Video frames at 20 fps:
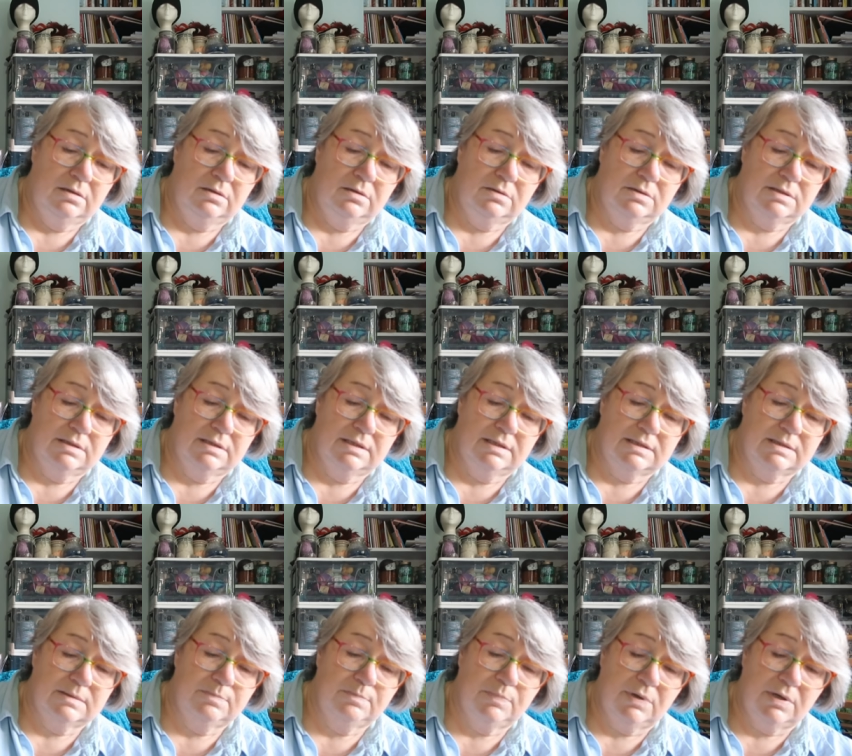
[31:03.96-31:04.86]
Who's
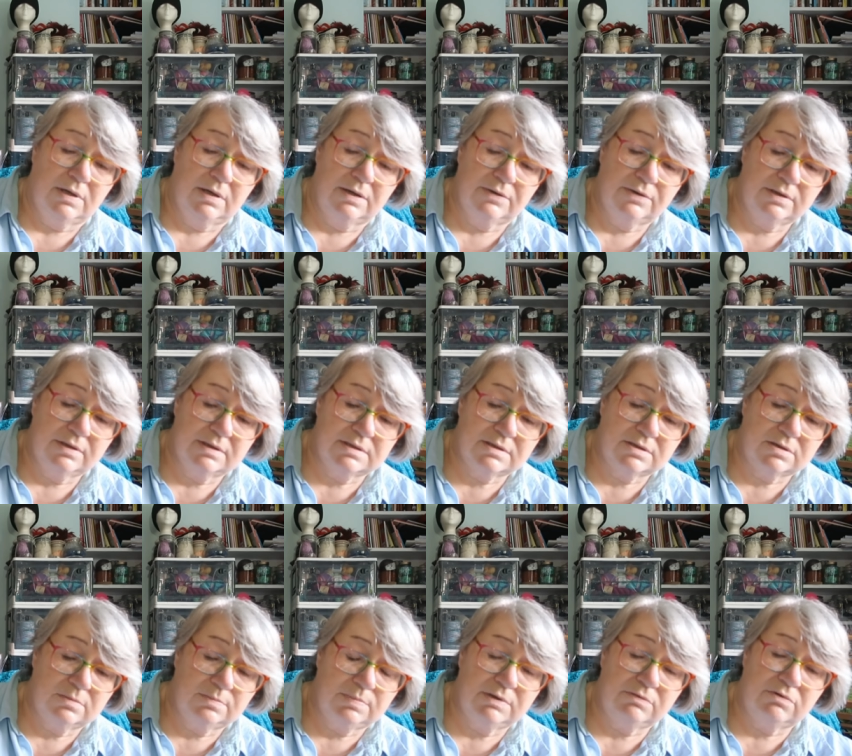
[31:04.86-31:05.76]
this by? I think this
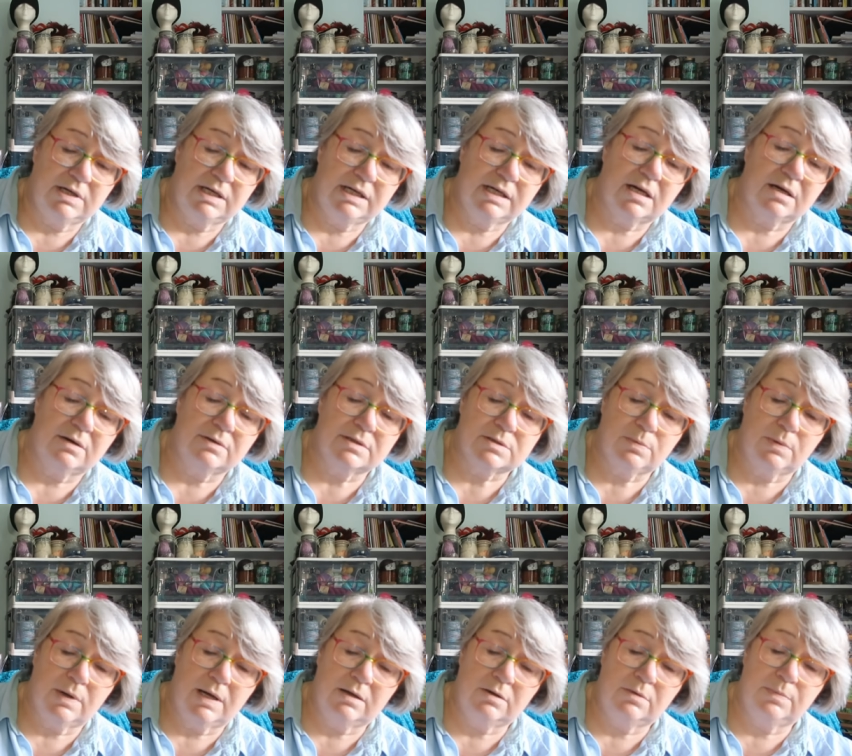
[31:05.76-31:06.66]
could be Rico as
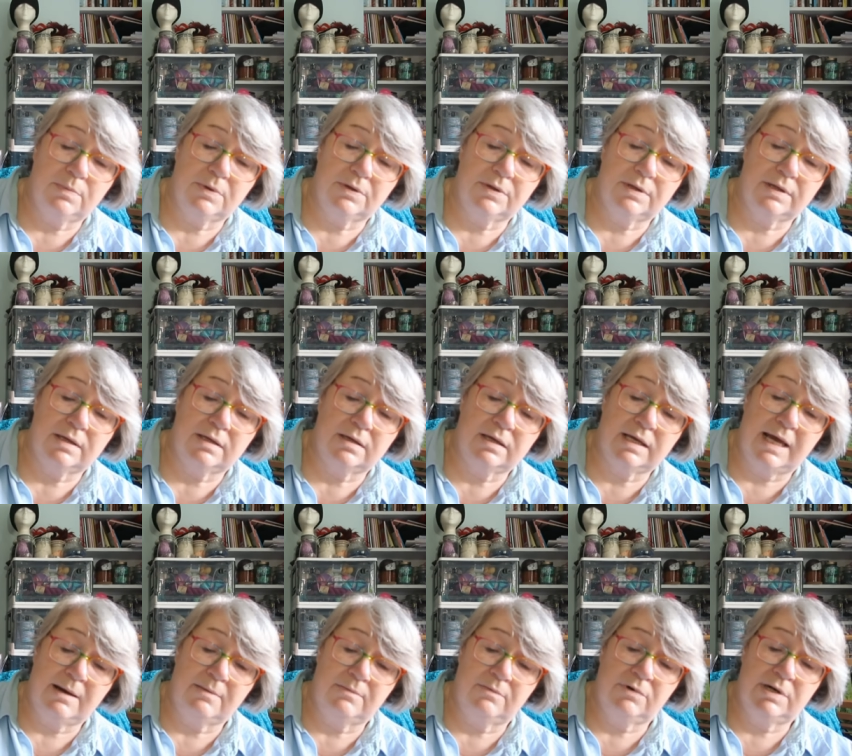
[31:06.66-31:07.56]
well, but the...
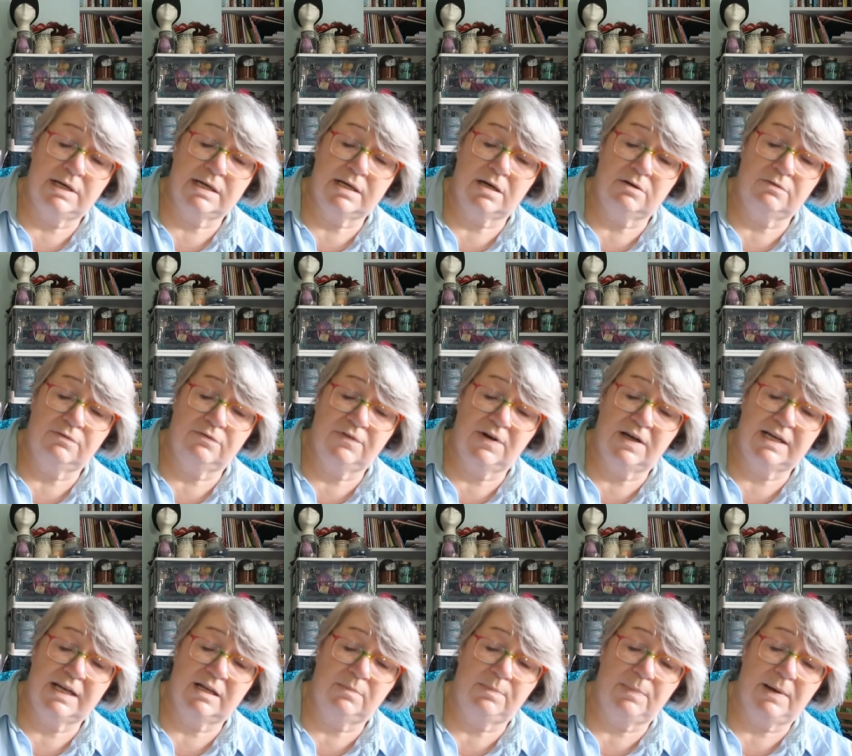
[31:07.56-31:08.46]
Yeah, Rico
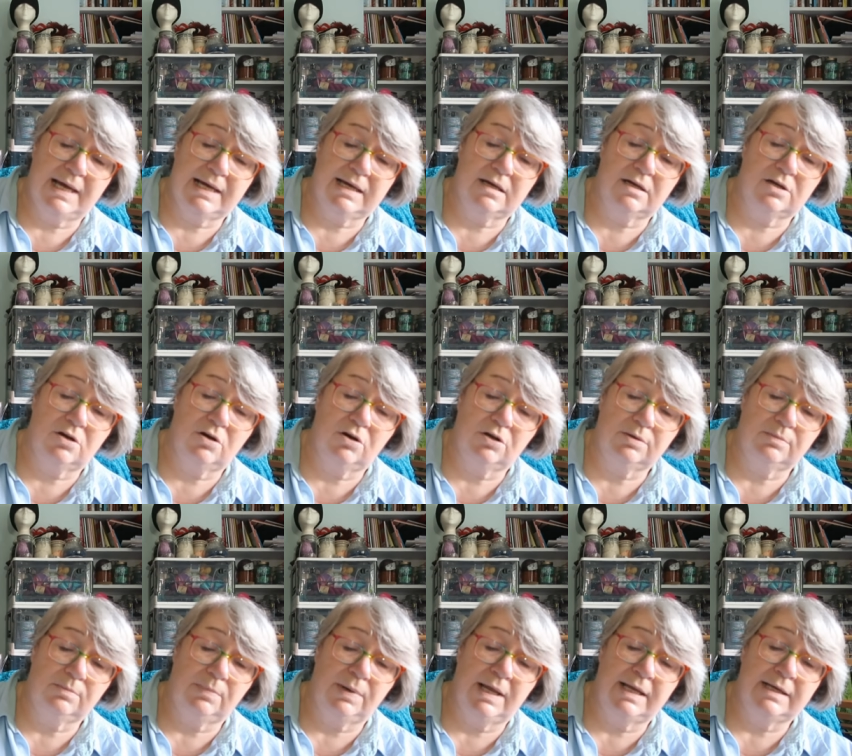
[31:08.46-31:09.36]
Fun Alpaca
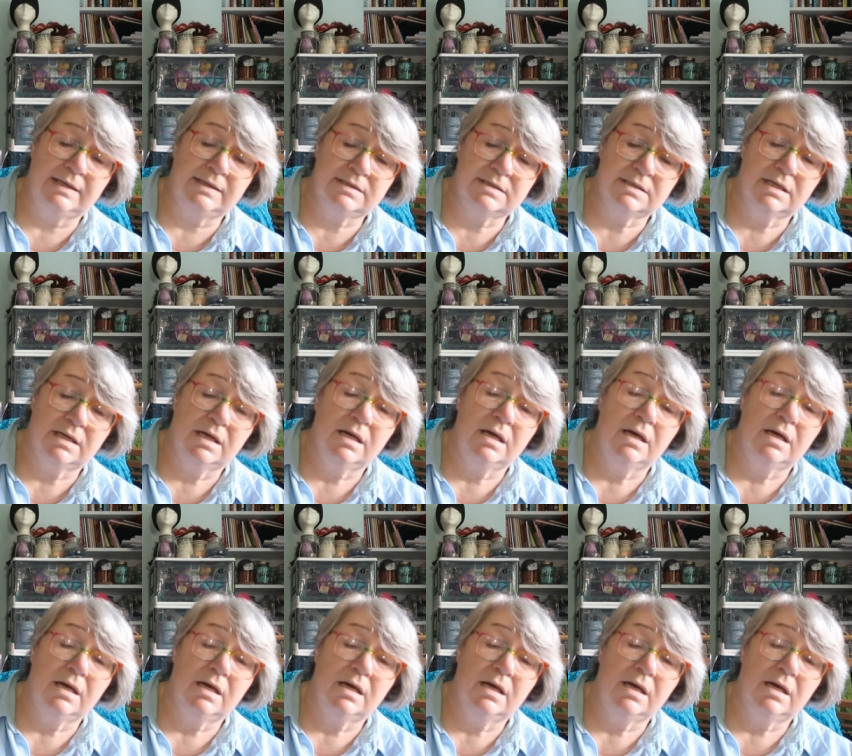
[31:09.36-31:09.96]
Cotton Blend.